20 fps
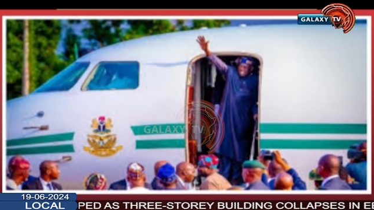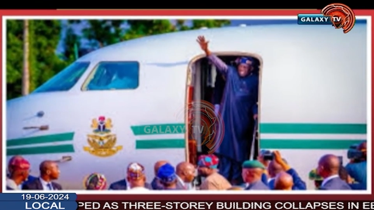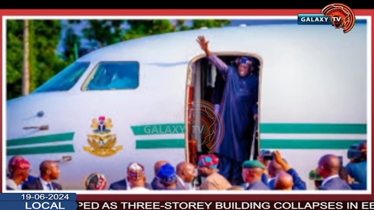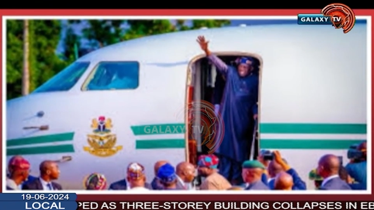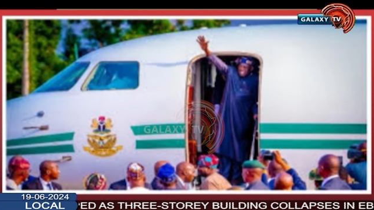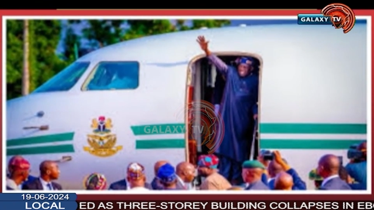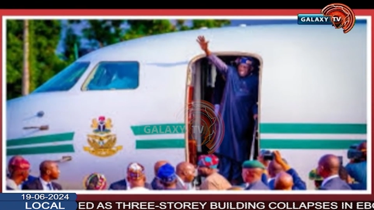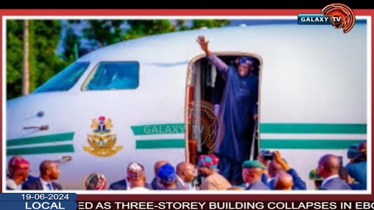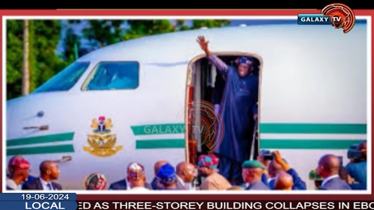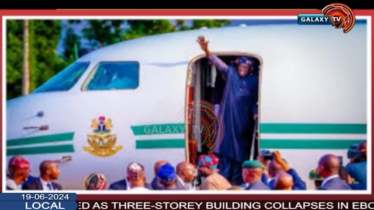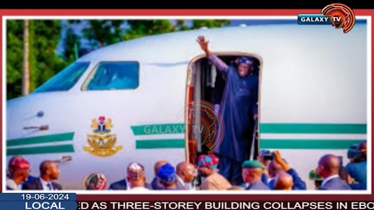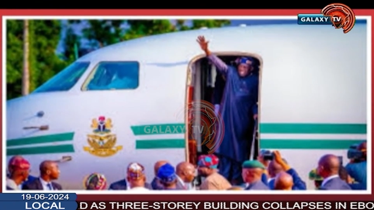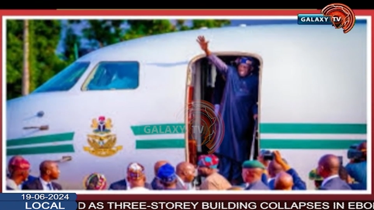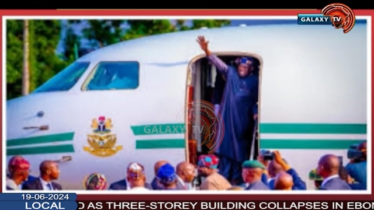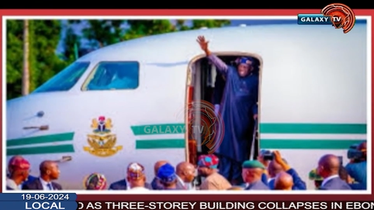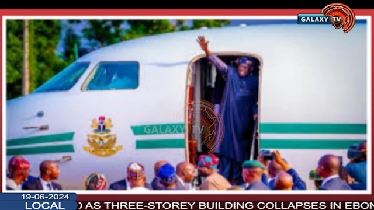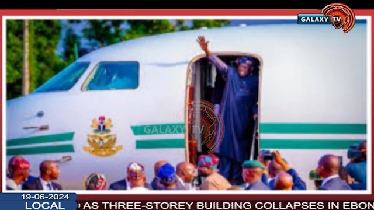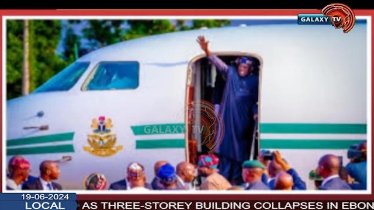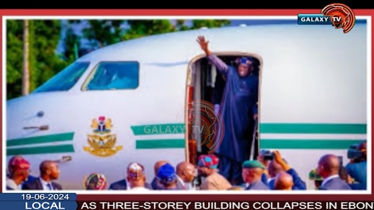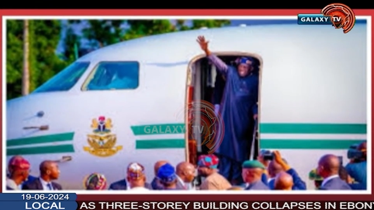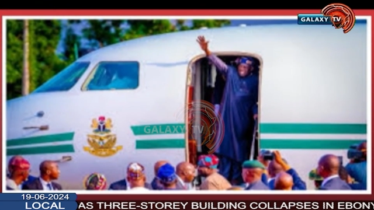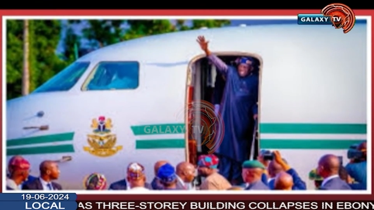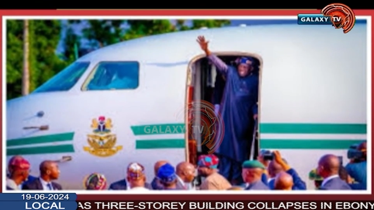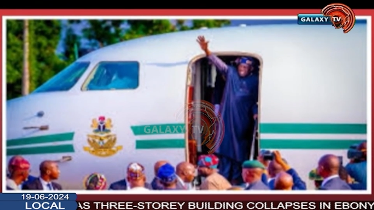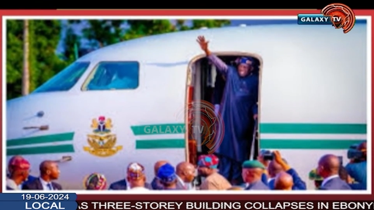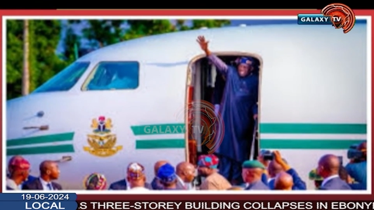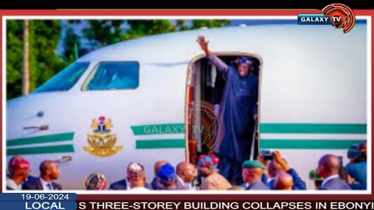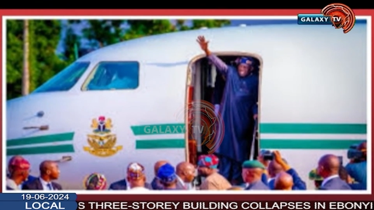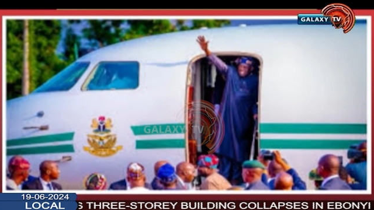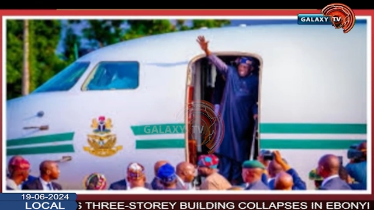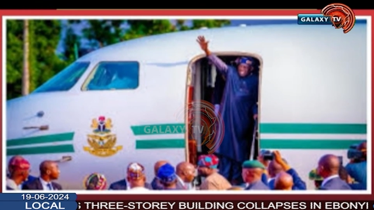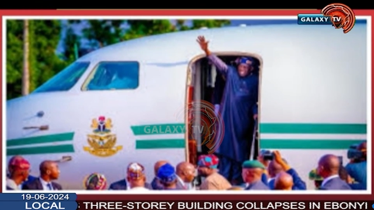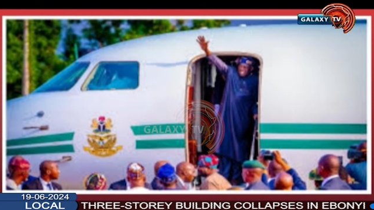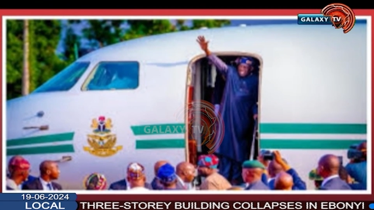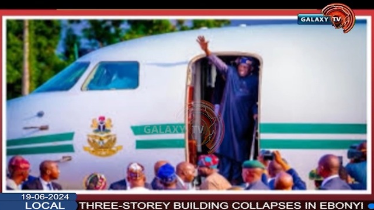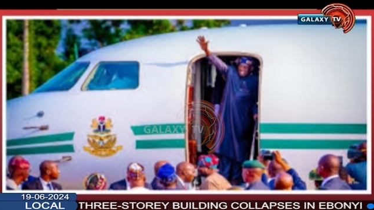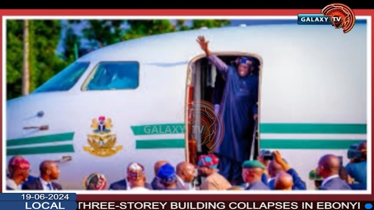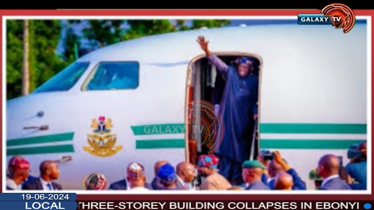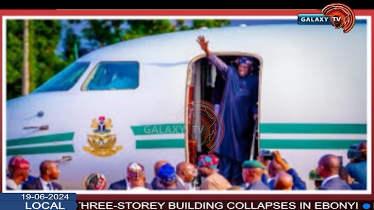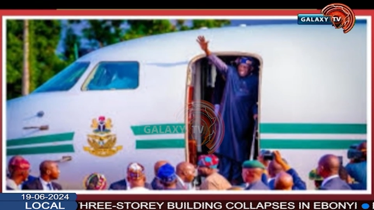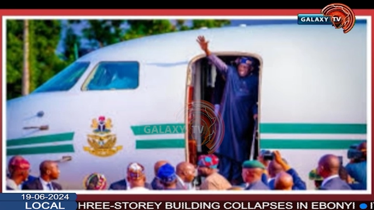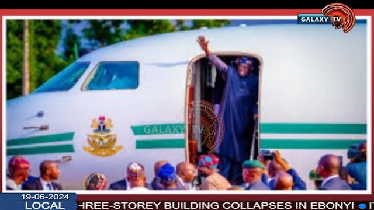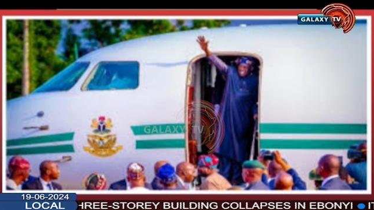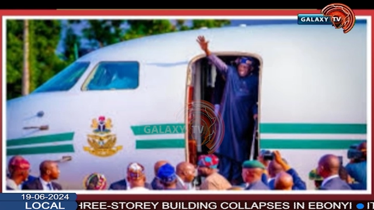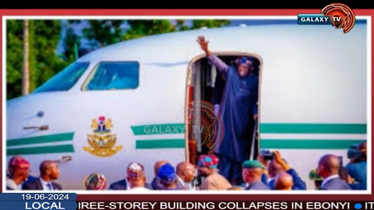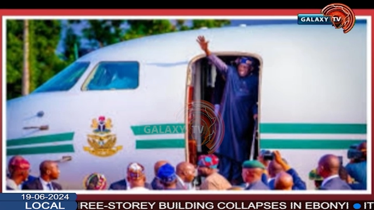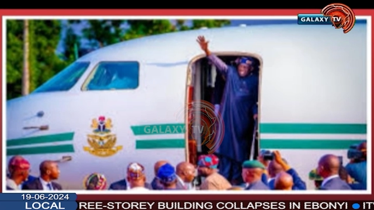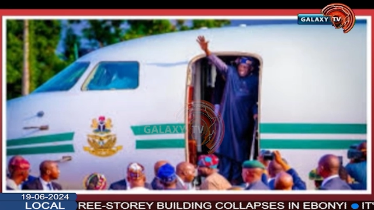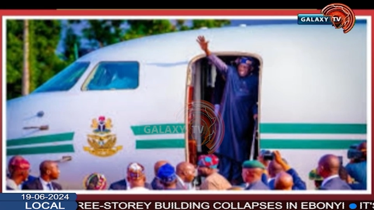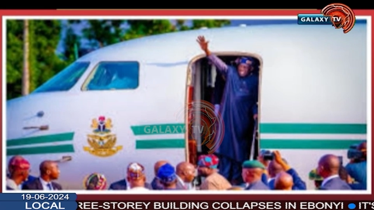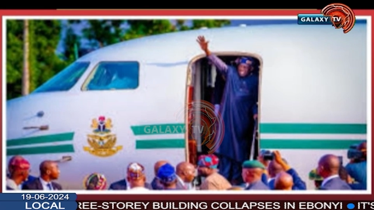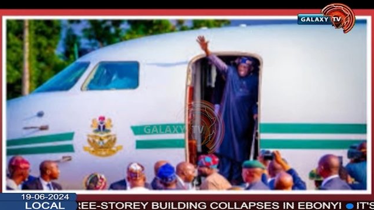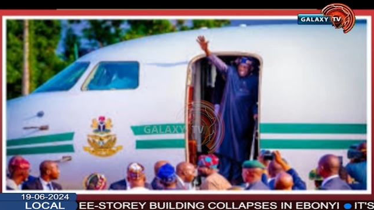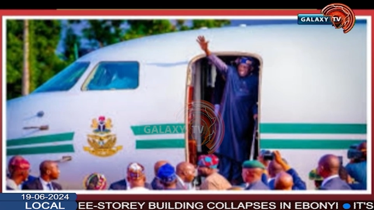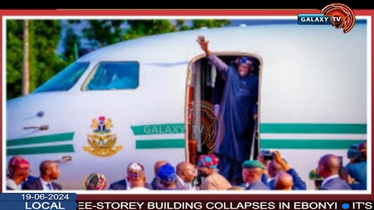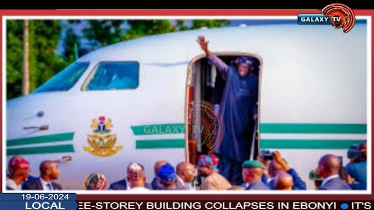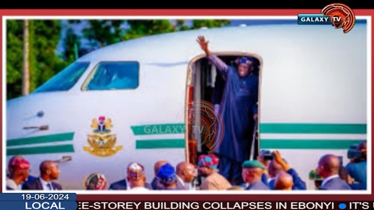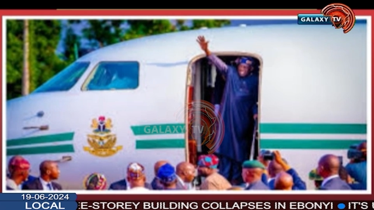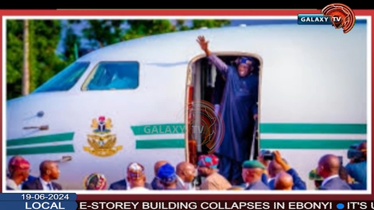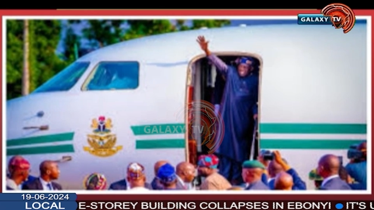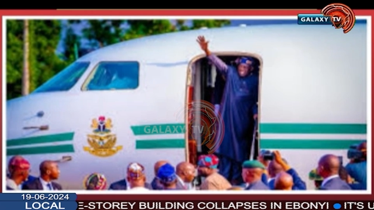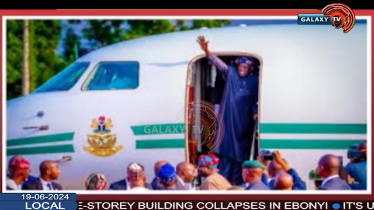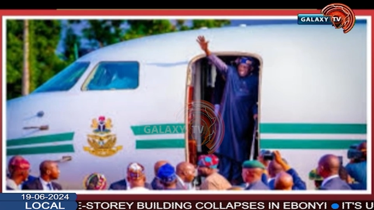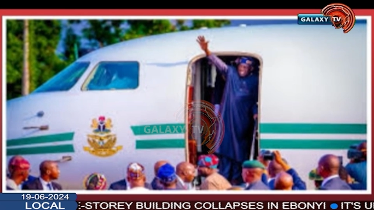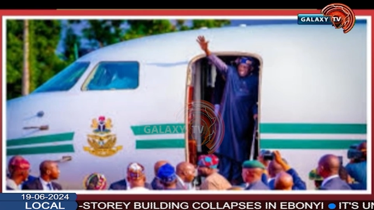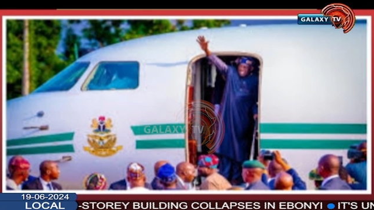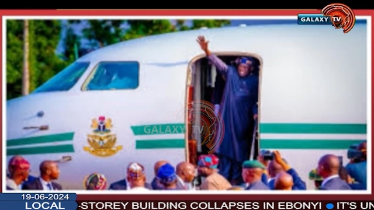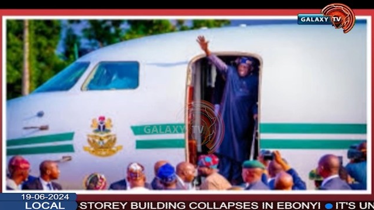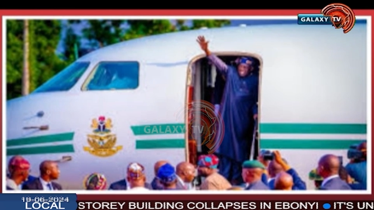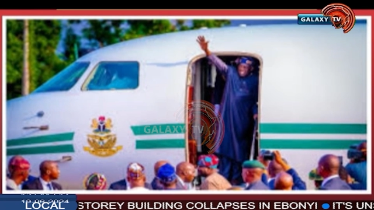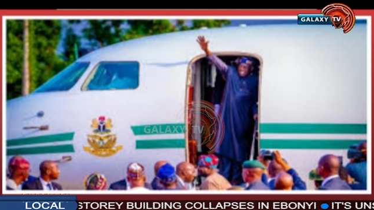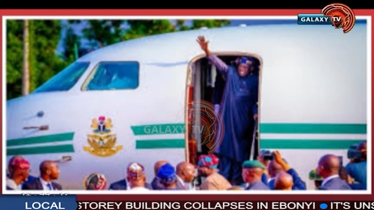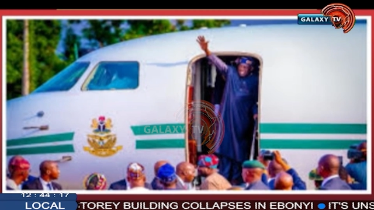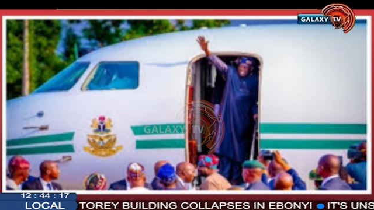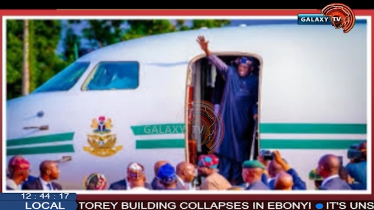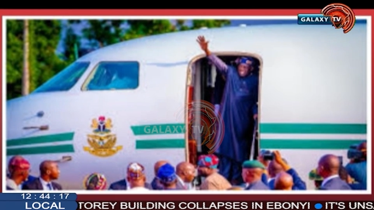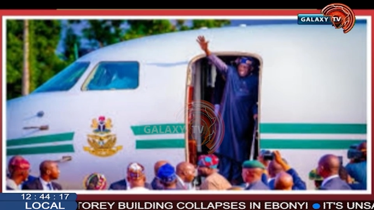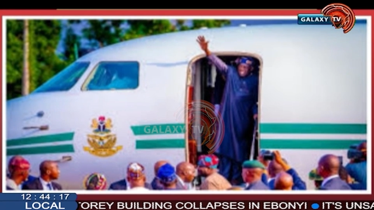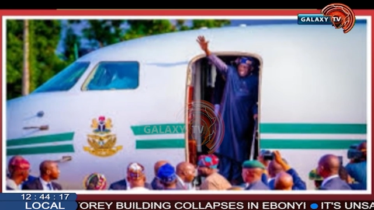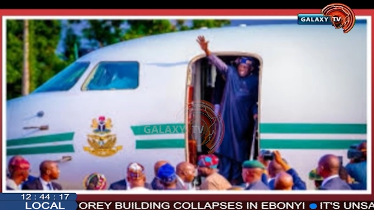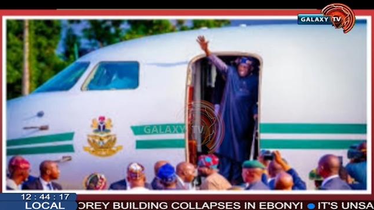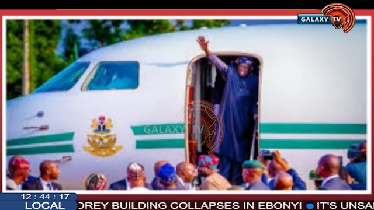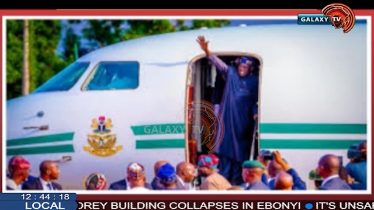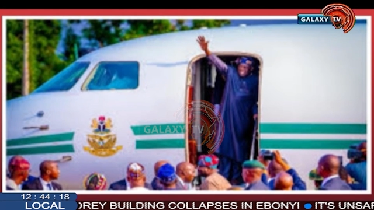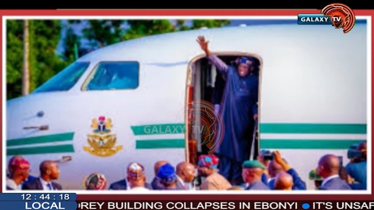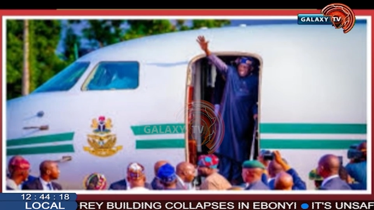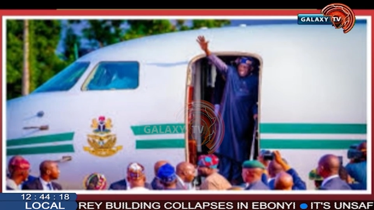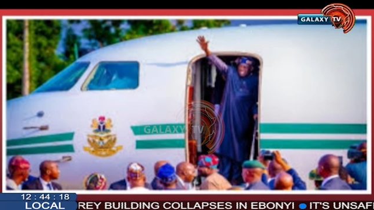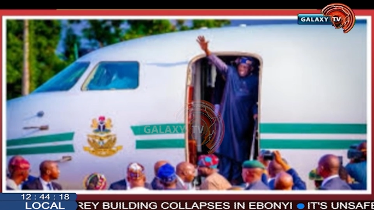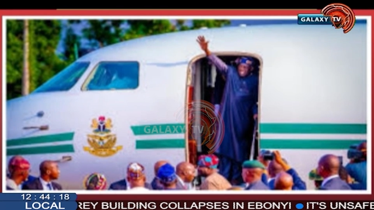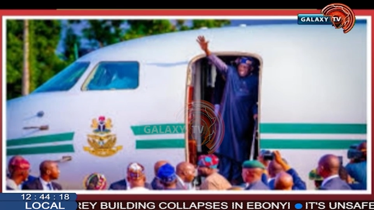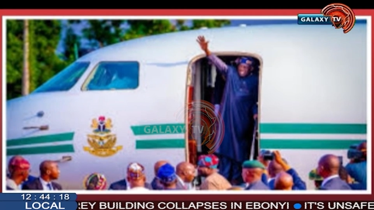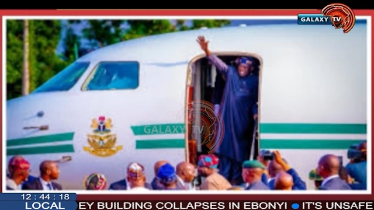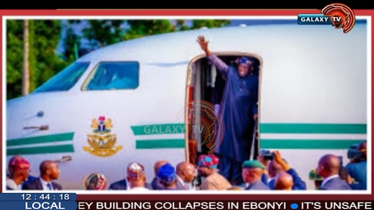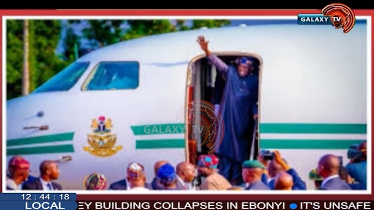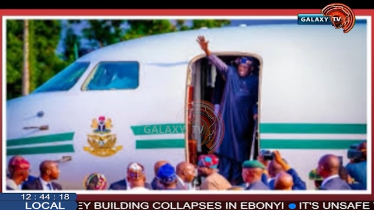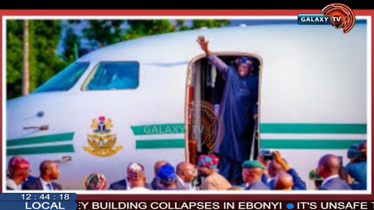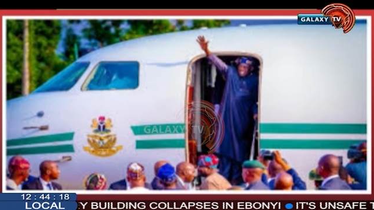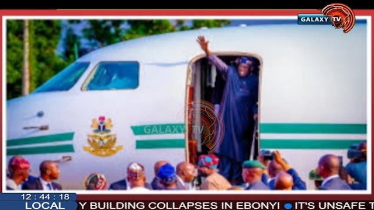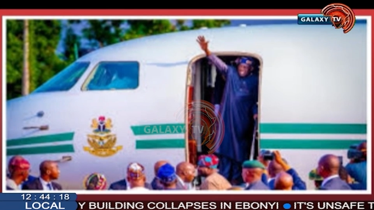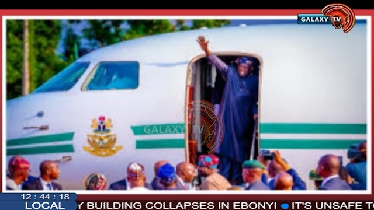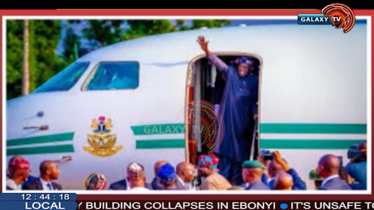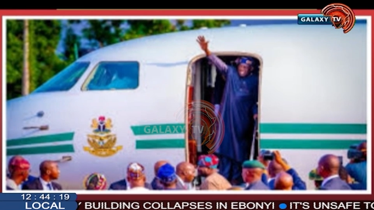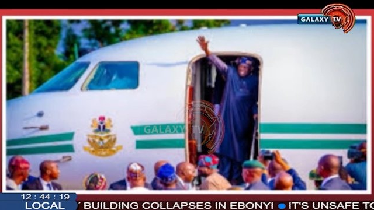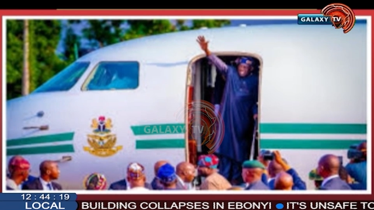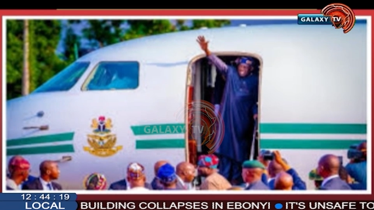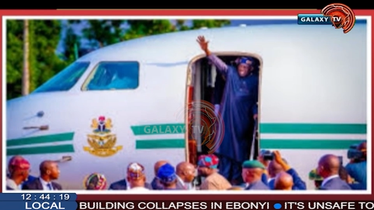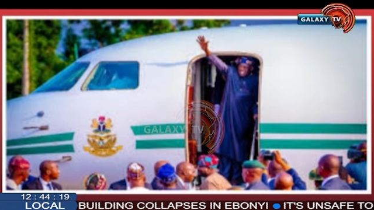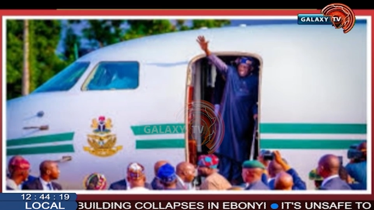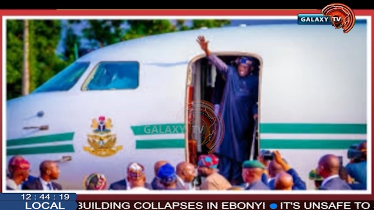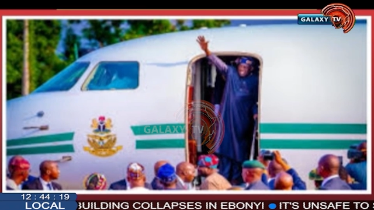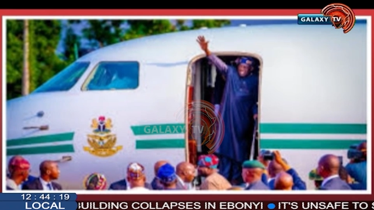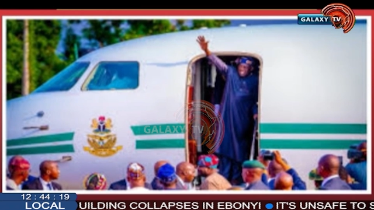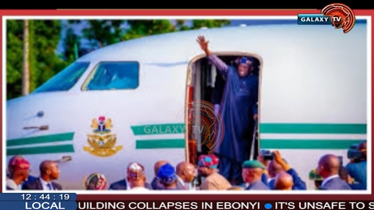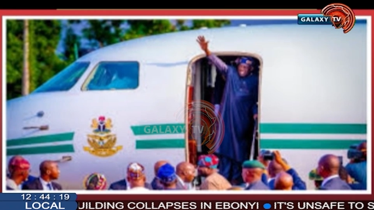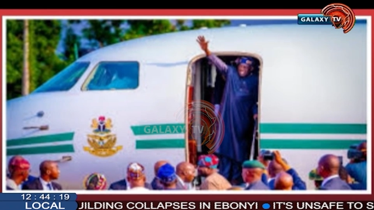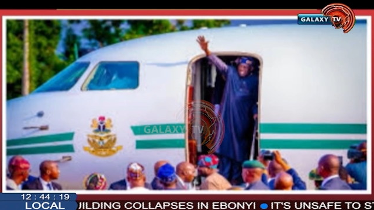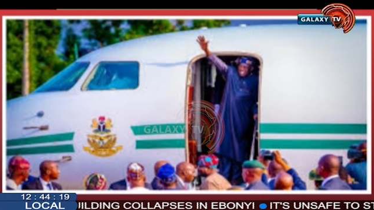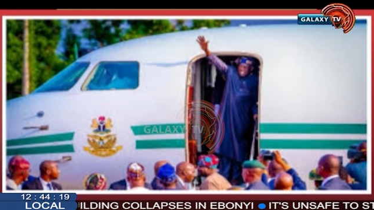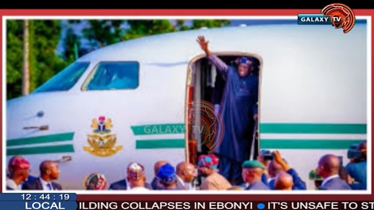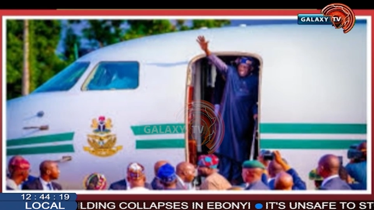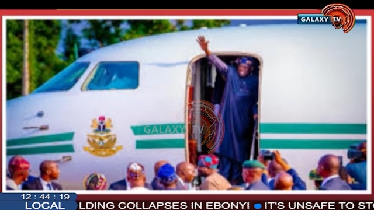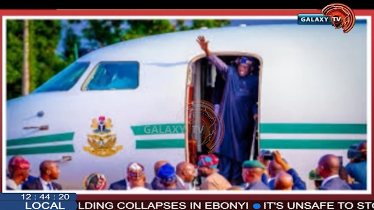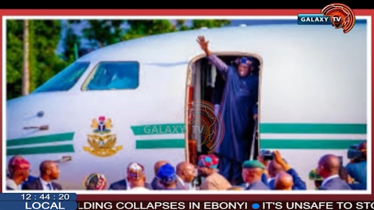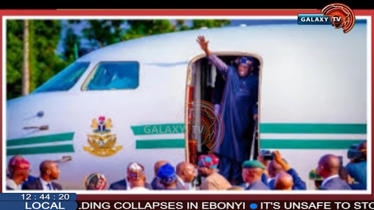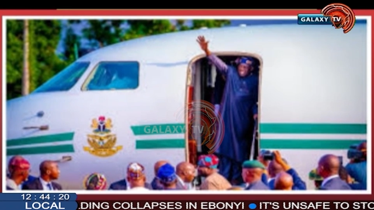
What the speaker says: Nobody's mouth can be seen.